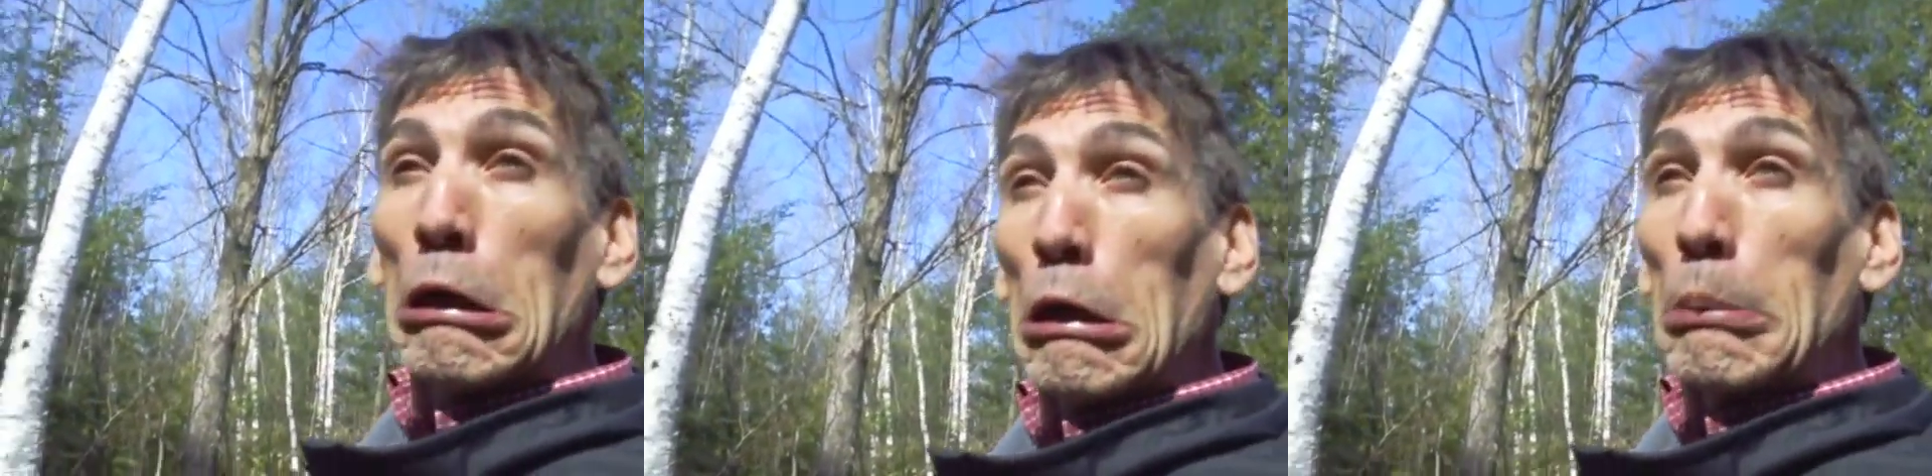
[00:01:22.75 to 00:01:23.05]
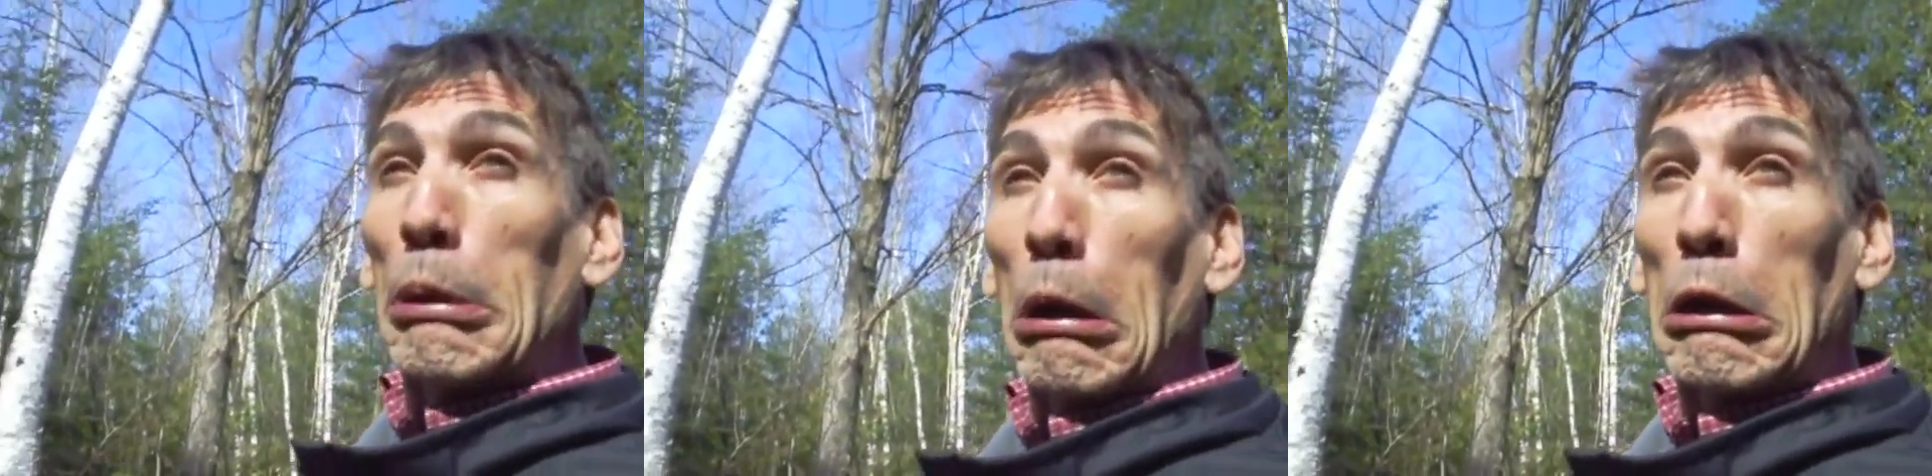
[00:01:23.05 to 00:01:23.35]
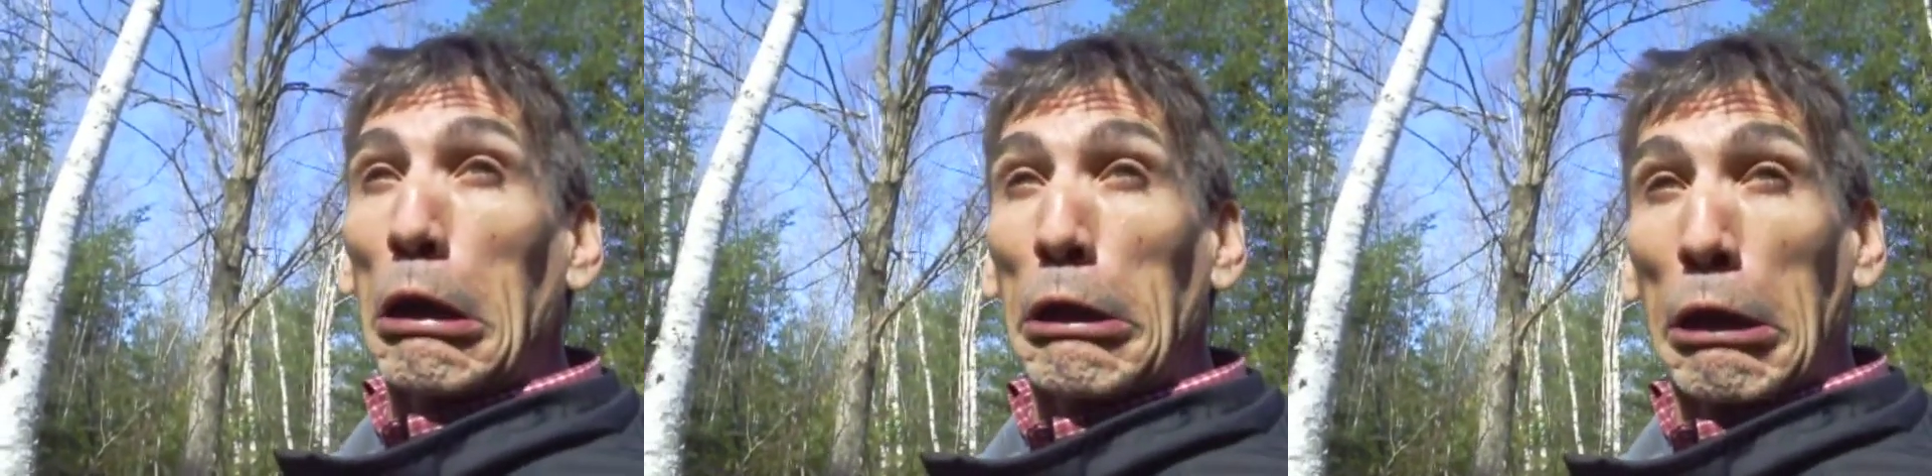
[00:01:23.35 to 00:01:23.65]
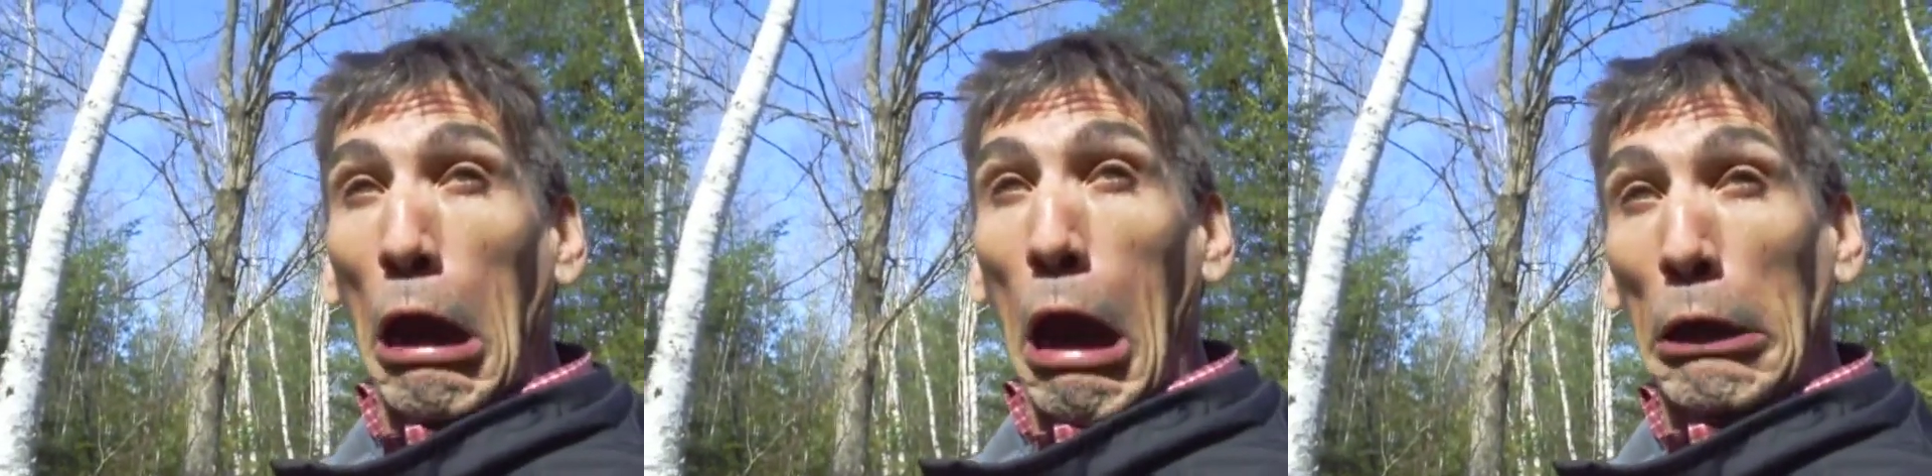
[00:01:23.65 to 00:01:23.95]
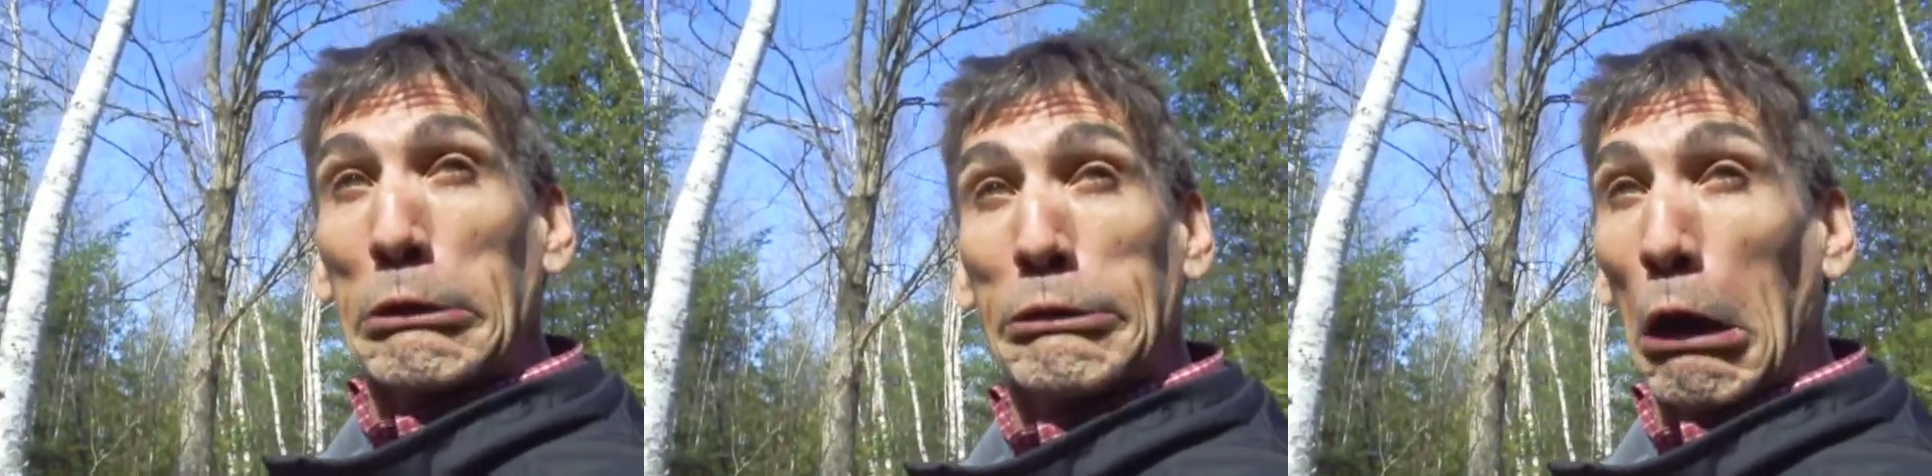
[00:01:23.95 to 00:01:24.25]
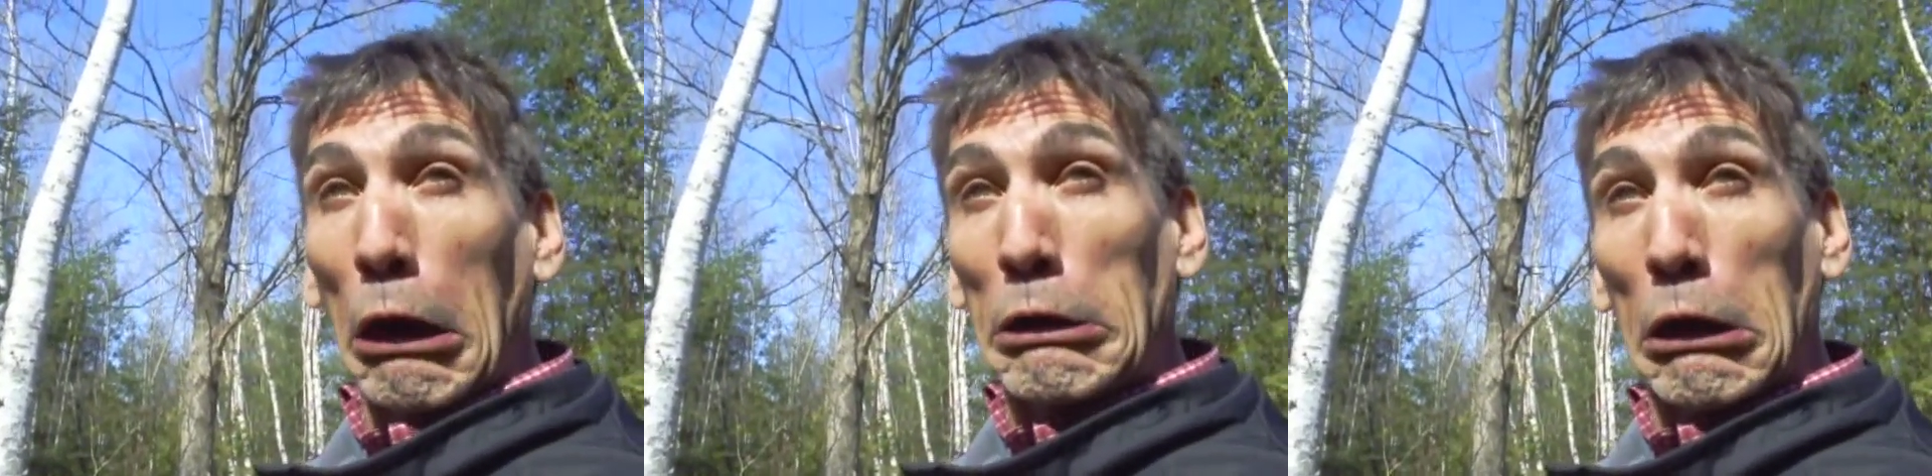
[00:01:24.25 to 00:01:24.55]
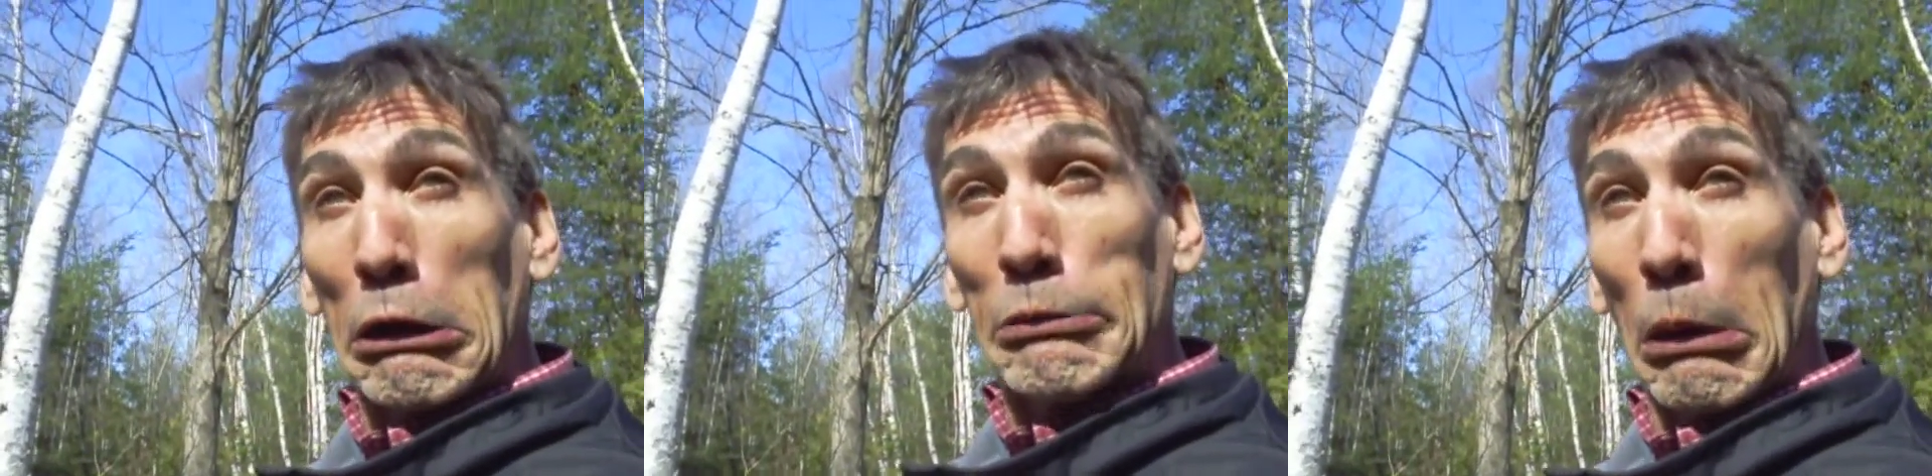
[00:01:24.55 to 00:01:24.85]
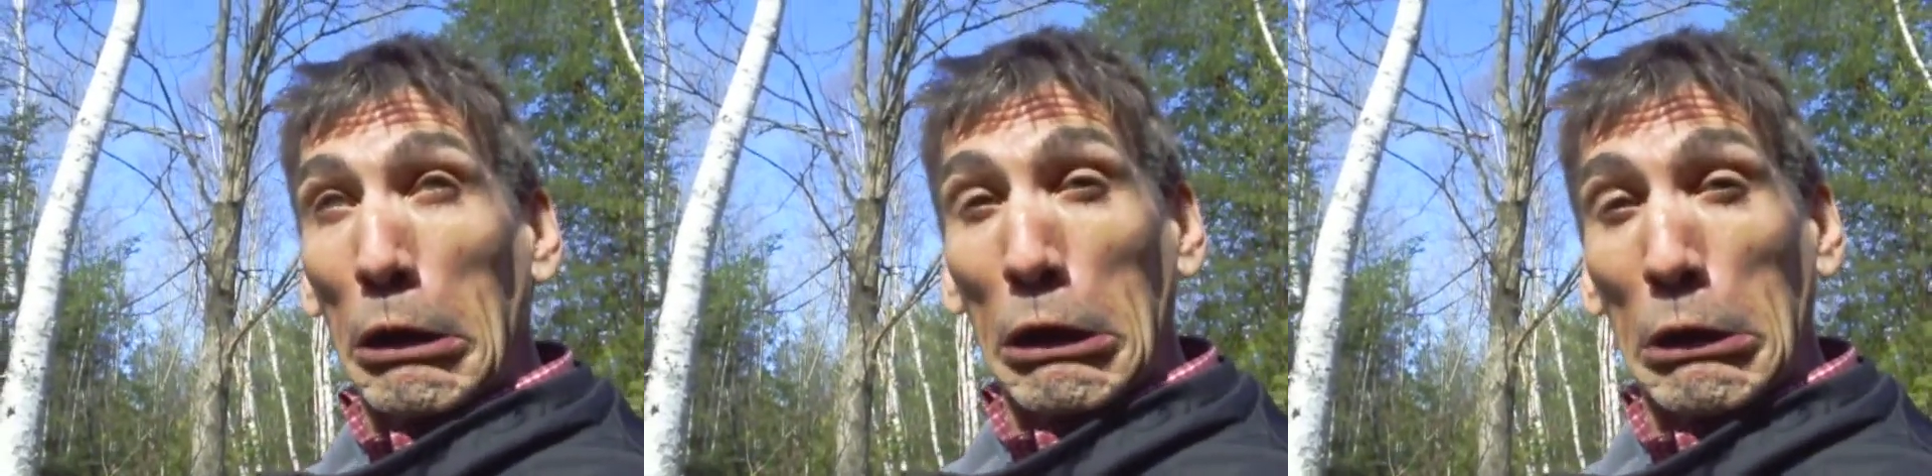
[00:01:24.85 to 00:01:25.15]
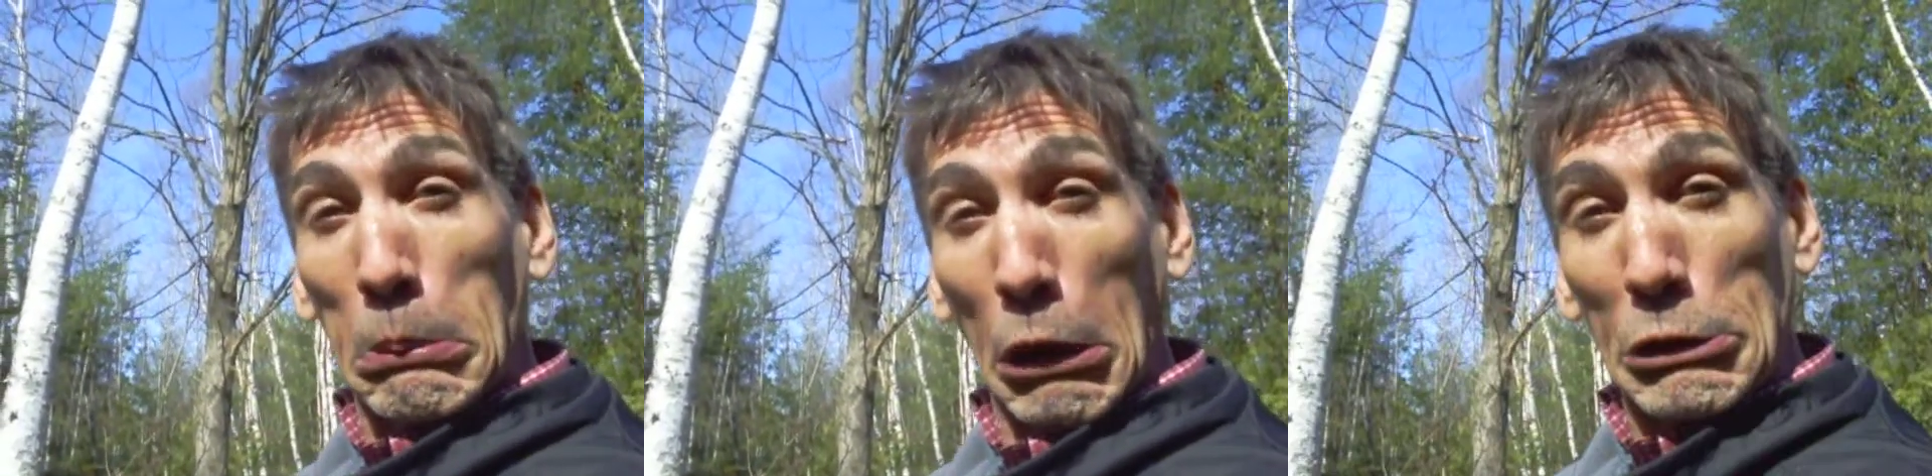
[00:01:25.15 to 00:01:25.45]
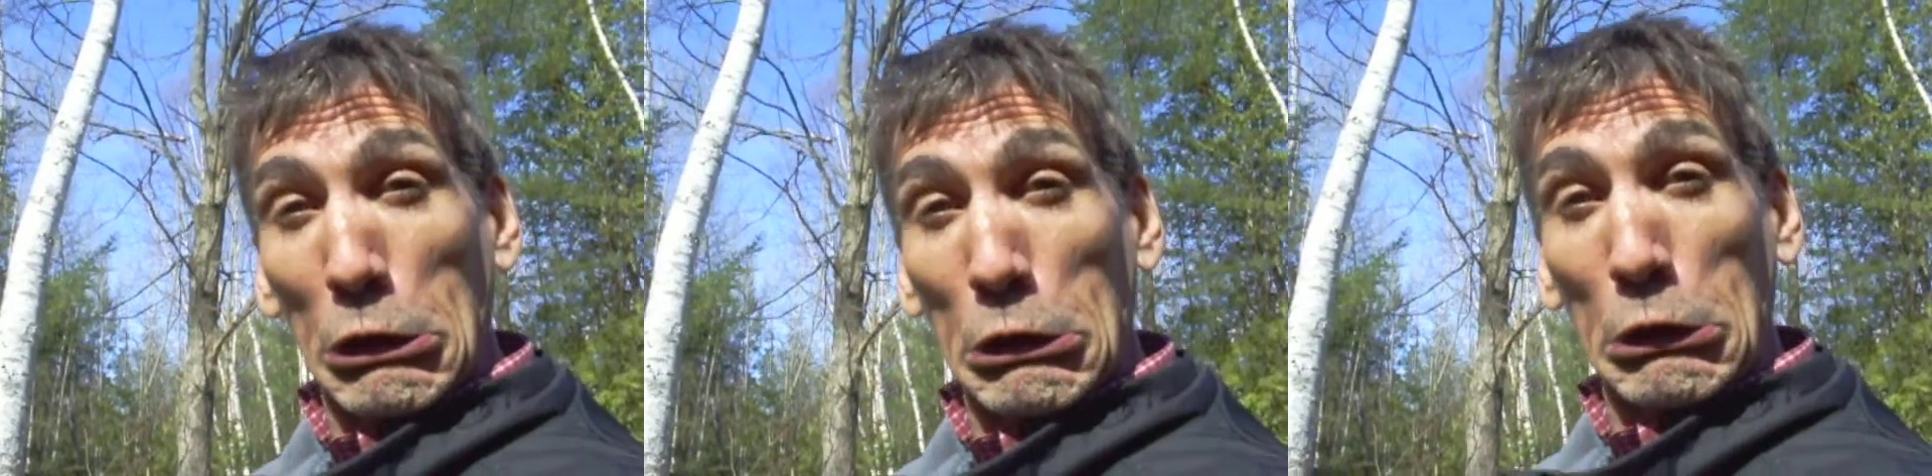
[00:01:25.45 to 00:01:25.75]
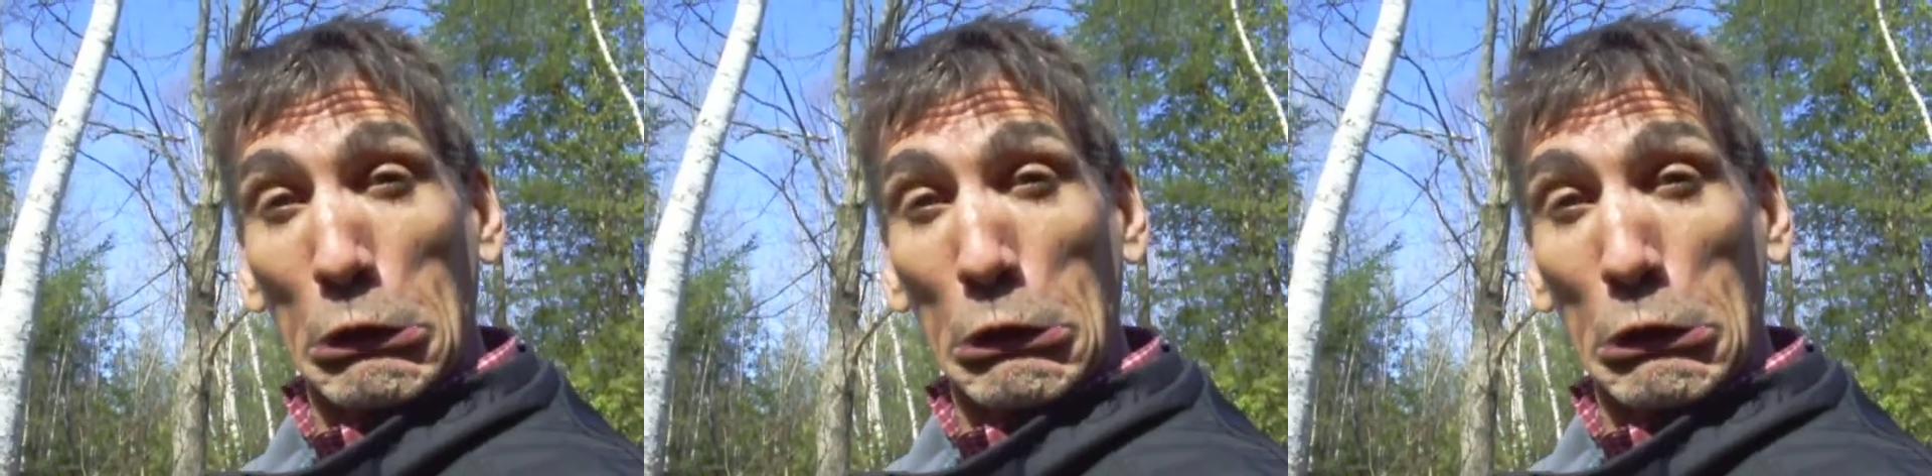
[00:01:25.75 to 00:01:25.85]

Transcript: Apparently they can't find enough money in the budget